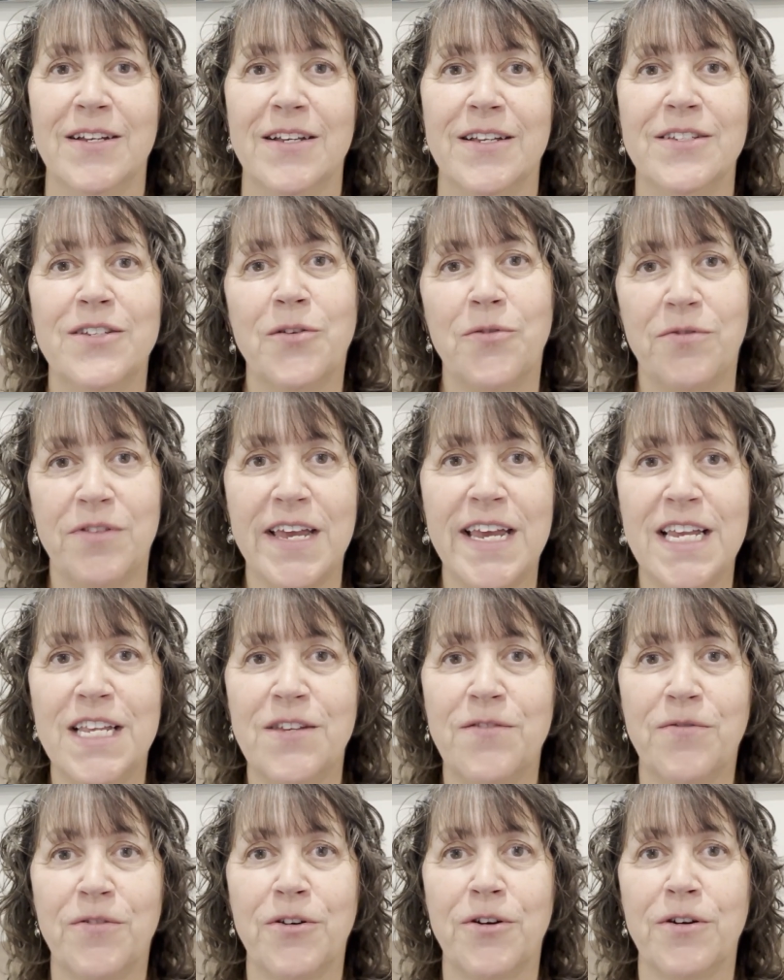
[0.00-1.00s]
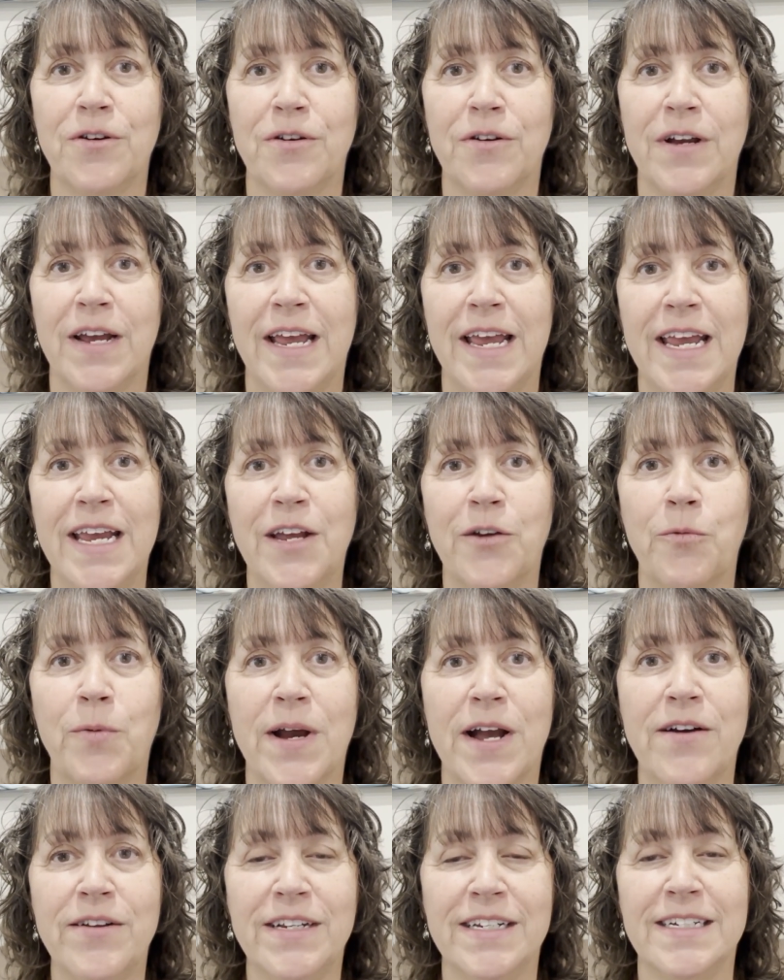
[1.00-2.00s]
So thanks for hanging
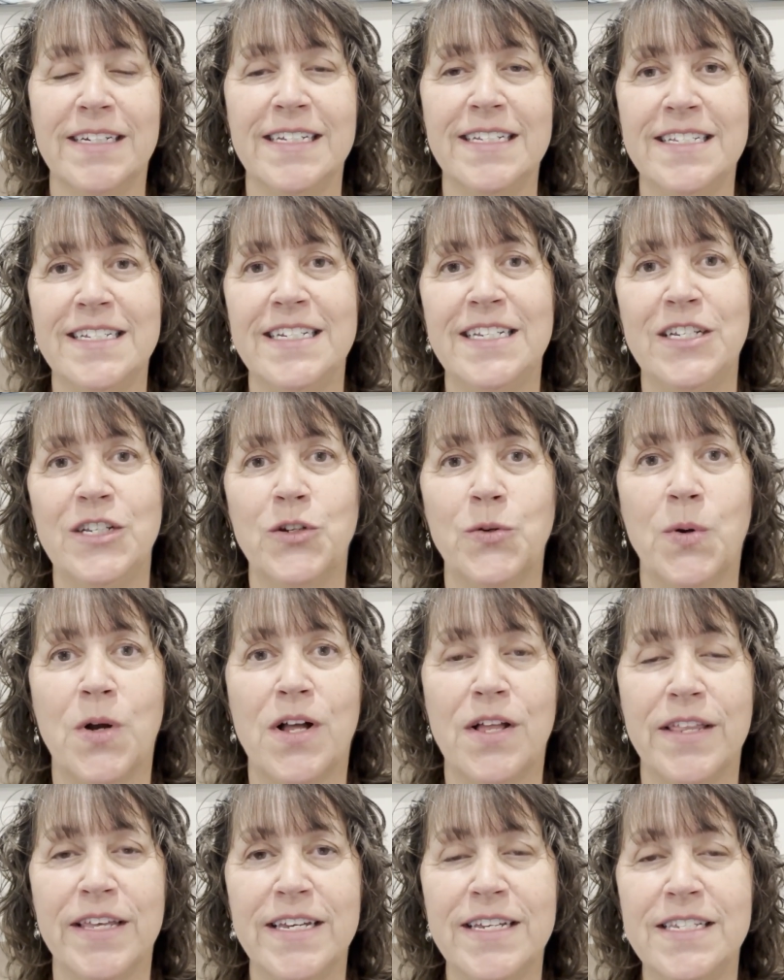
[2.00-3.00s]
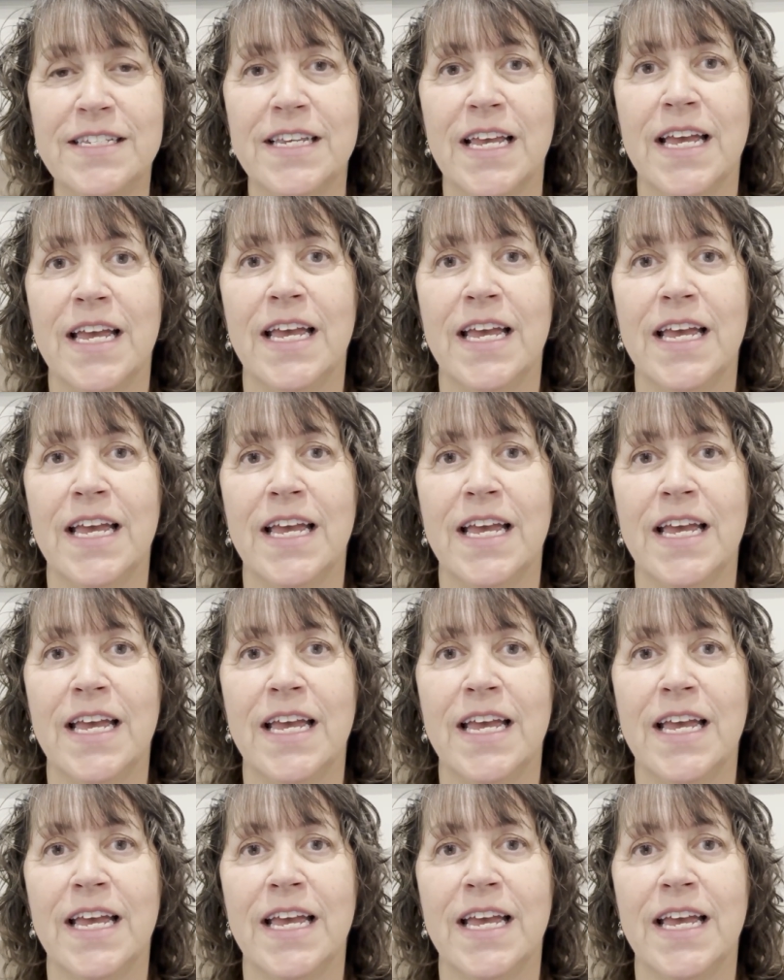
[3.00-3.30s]
around and listening to all this.